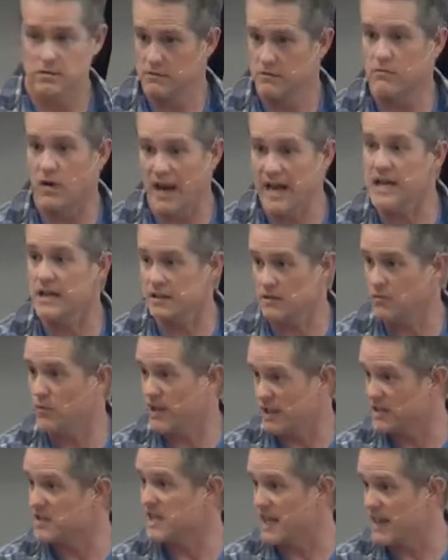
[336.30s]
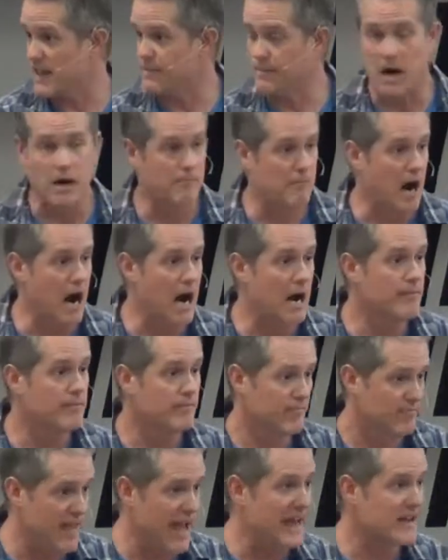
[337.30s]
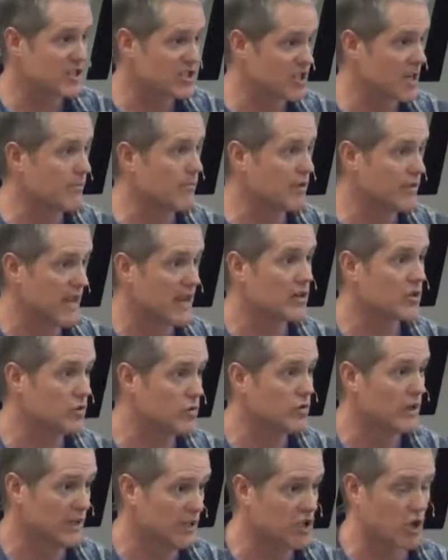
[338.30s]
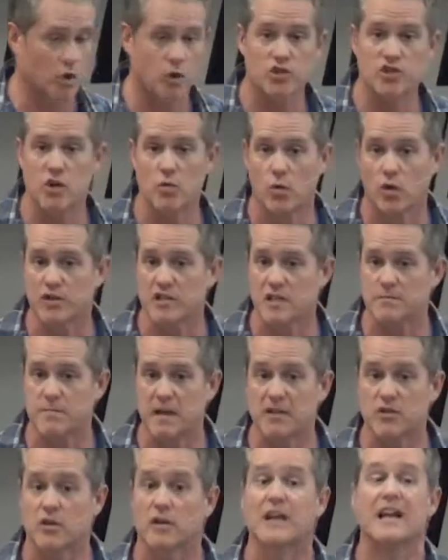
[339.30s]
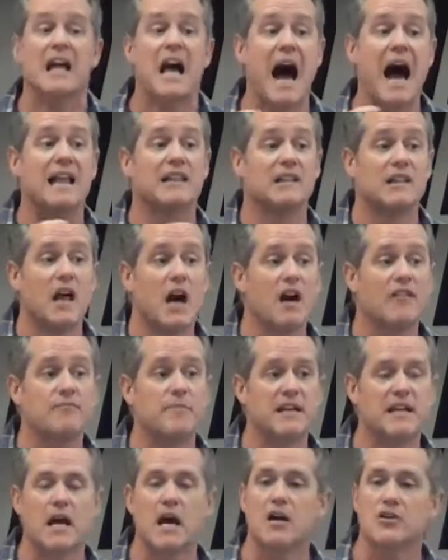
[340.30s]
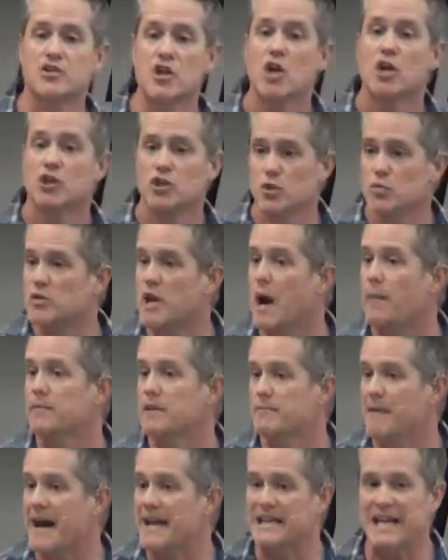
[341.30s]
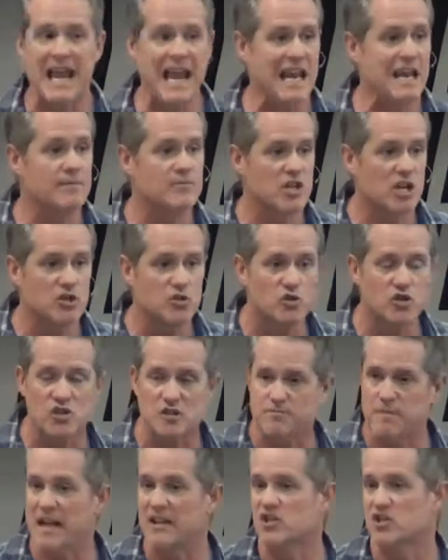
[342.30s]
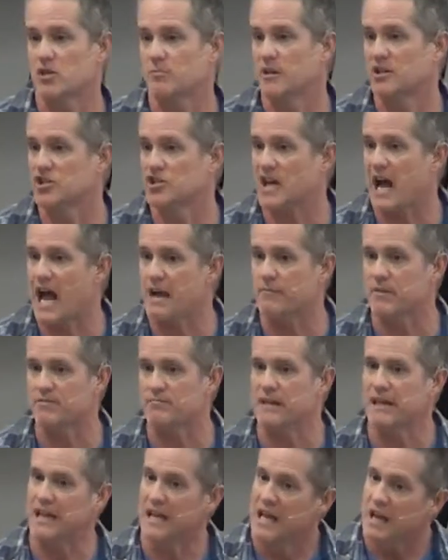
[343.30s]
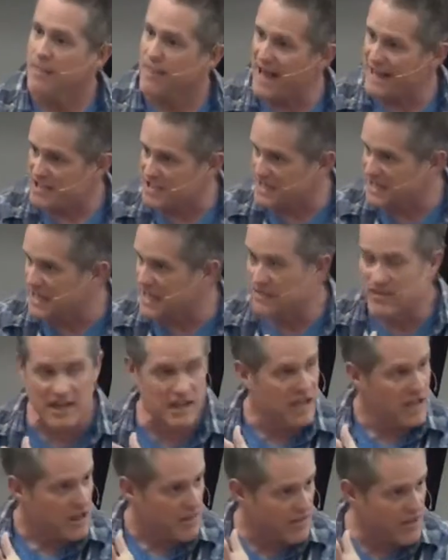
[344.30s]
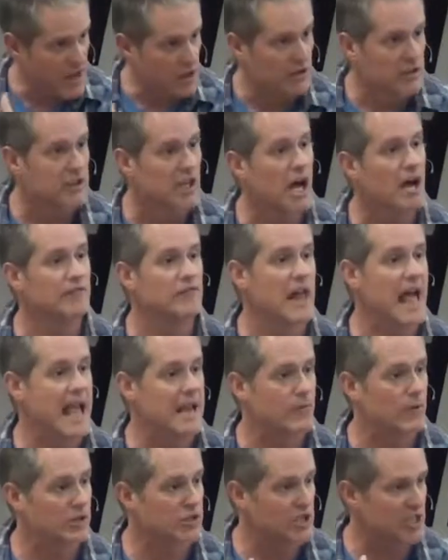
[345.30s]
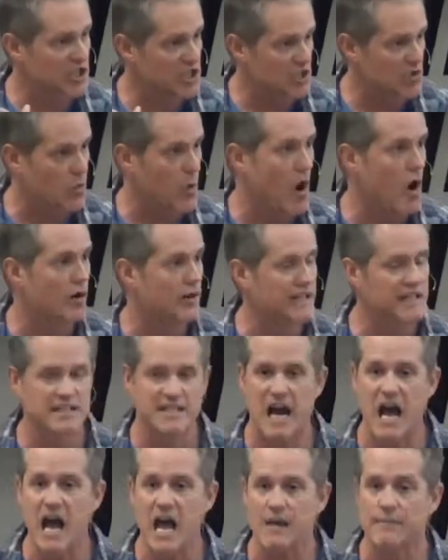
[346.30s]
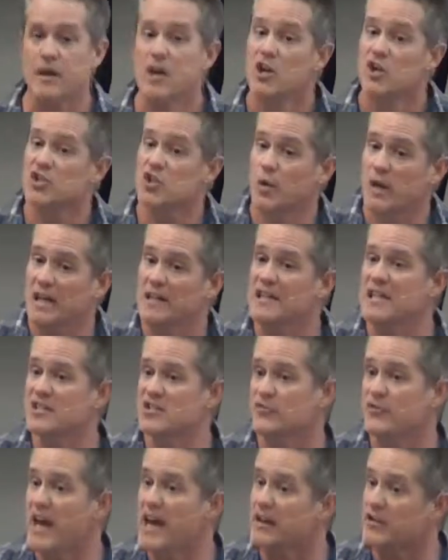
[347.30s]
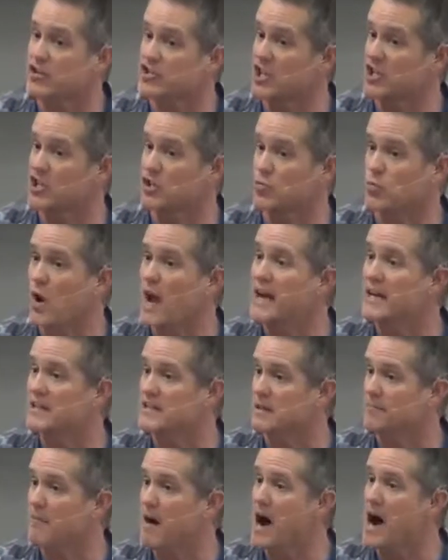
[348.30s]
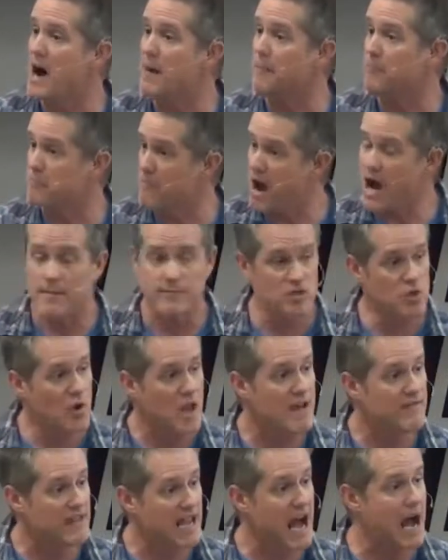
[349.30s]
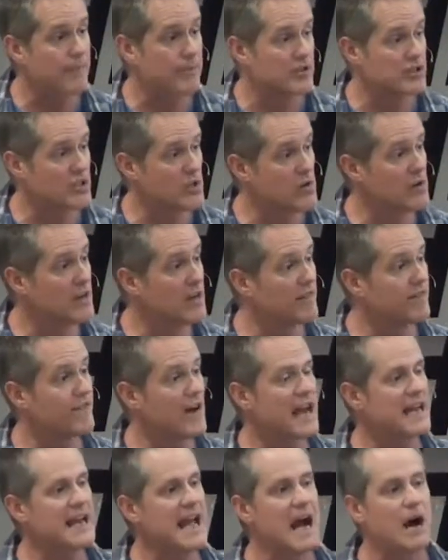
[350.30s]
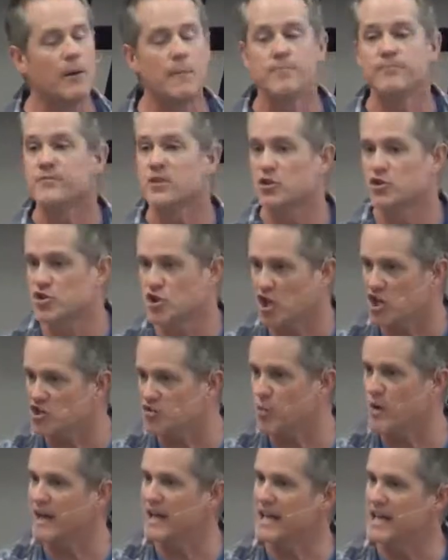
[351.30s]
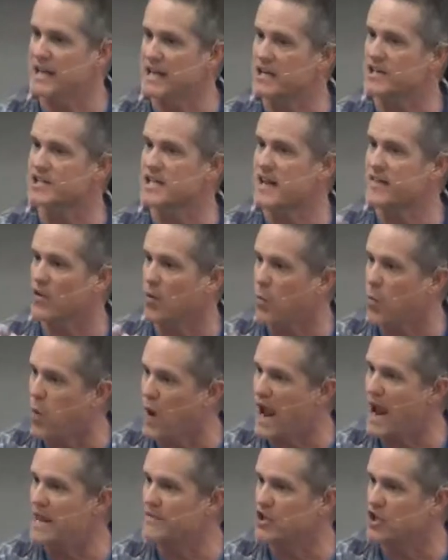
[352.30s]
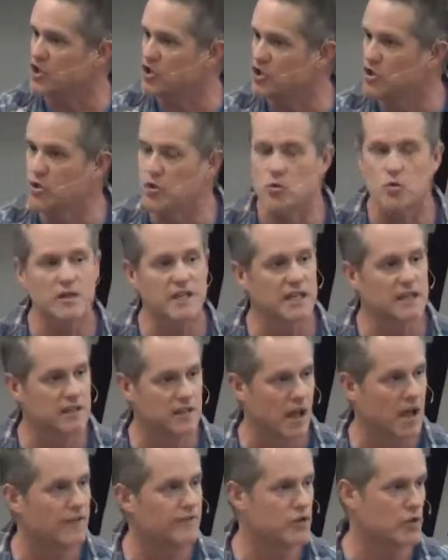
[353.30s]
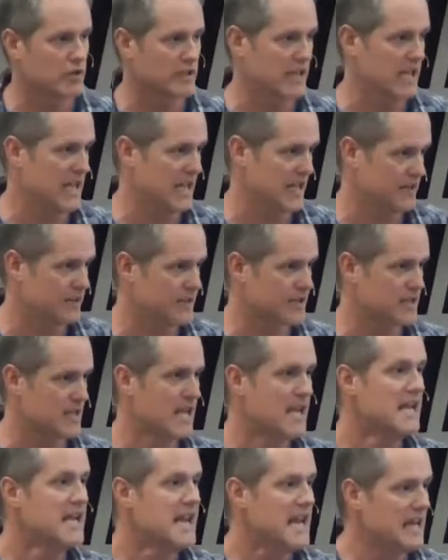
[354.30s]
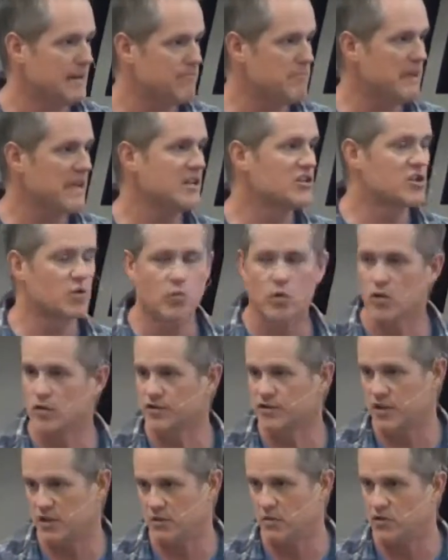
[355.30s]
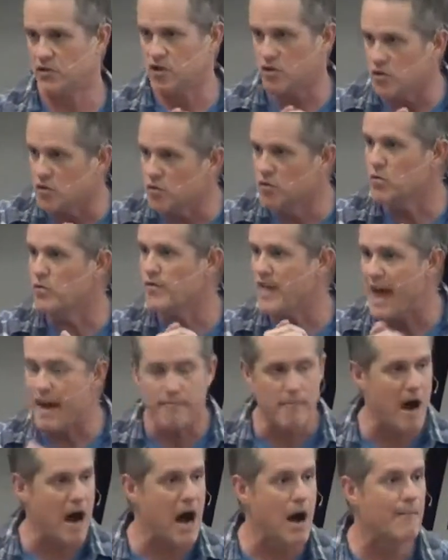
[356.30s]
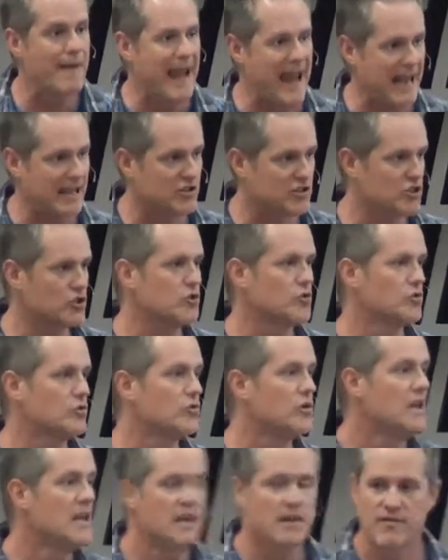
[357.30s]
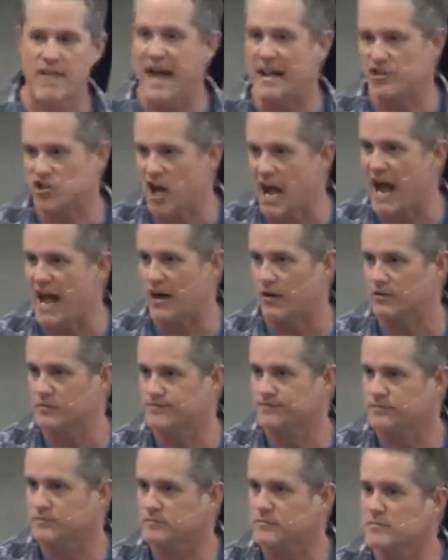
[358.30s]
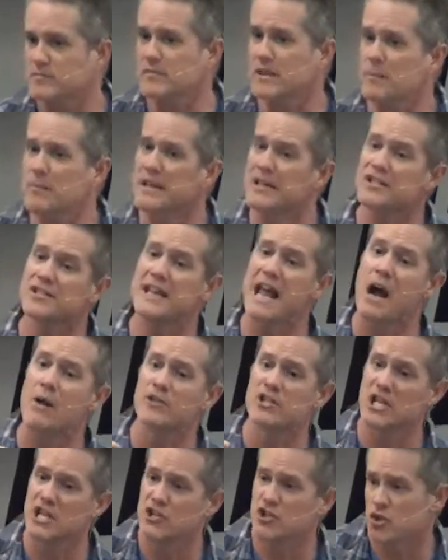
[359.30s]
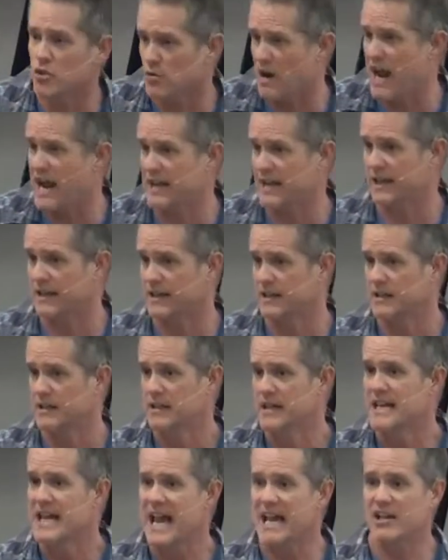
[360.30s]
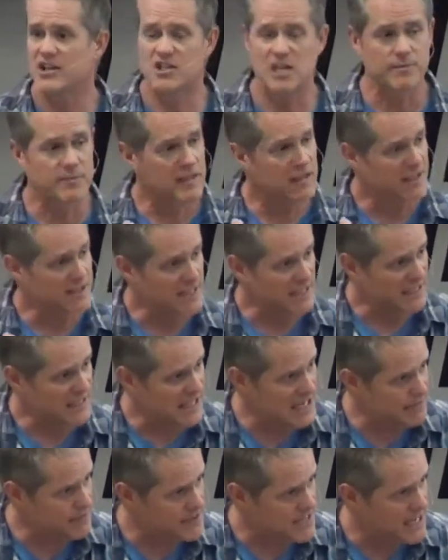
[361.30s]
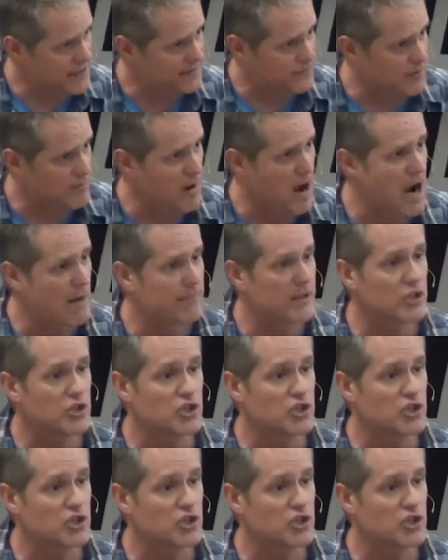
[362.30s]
Right? We can say that about mom. That is someone there who encouraging words of victory. I love because you come to my games and you spend so much time with me. That's a kid that their love language is quality time. So in these letters that you're writing to mom, you have the opportunity to find out just what it is in the way that you can love your kids. And it means the world to that mom and to that child. Because now it's in your writing. And it's something that's a keepsake for mom